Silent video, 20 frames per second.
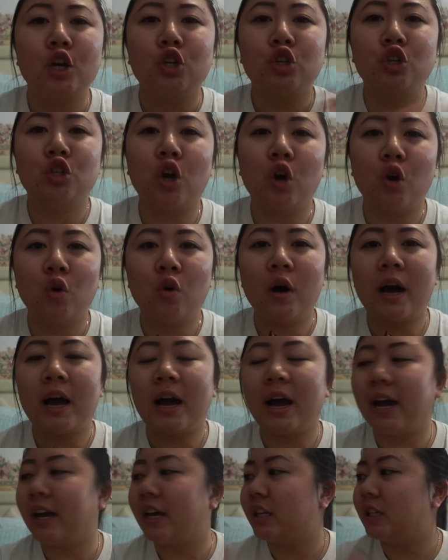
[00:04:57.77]
So
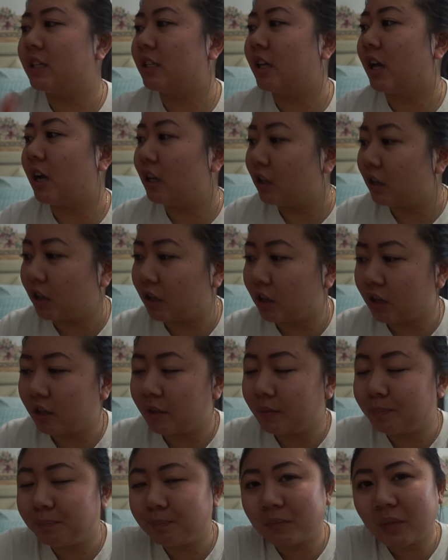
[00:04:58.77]
I tell
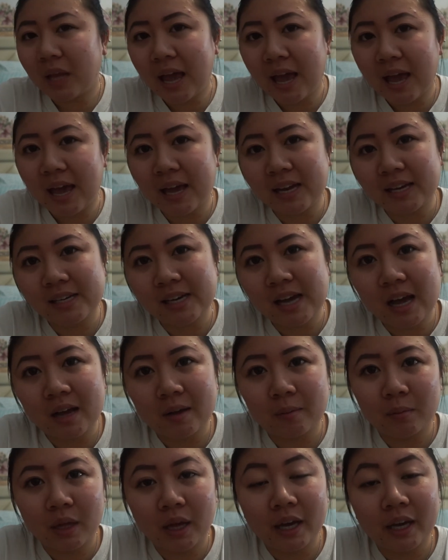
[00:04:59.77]
her and
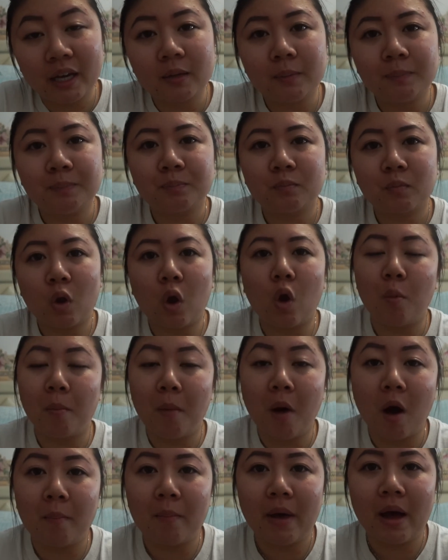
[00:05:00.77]
I'm like, oh
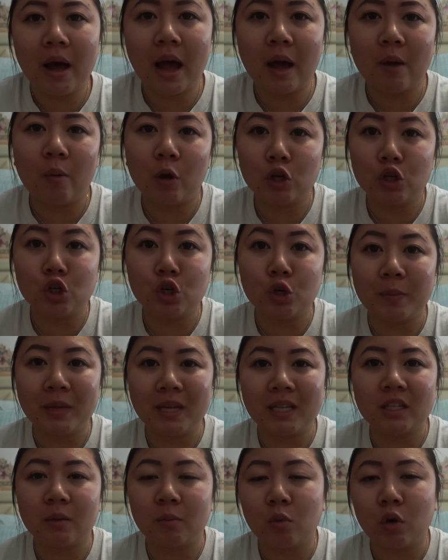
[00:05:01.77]
mom, I want you to
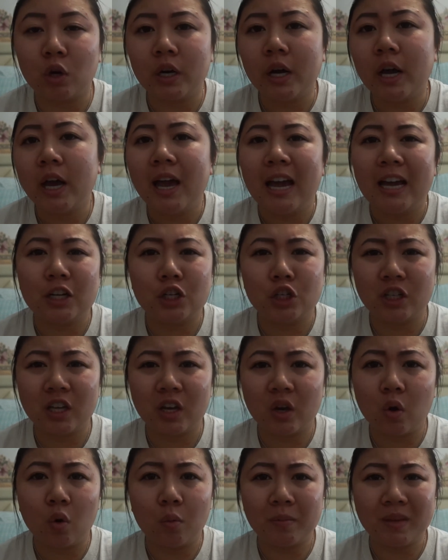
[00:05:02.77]
meet someone. And she's
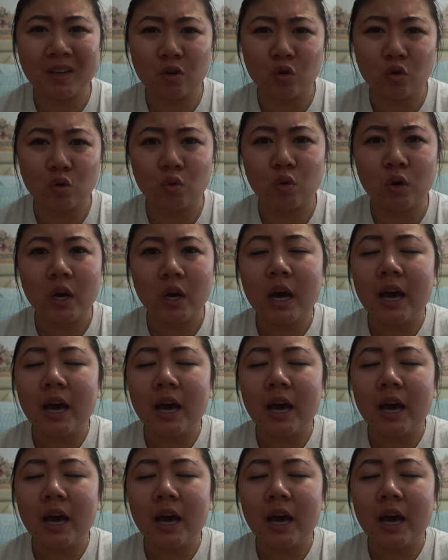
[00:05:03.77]
like, oh, meet who?